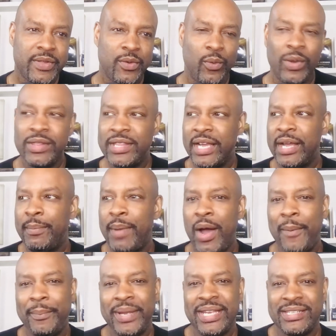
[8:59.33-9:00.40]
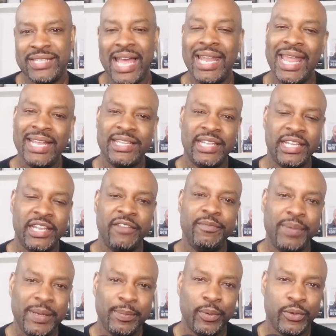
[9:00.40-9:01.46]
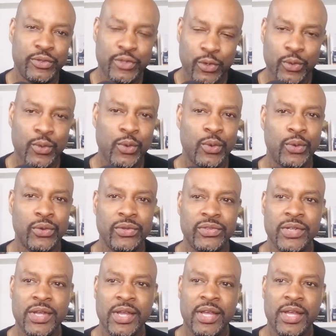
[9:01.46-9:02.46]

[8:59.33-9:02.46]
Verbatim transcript: One thing about me is I like to give people tools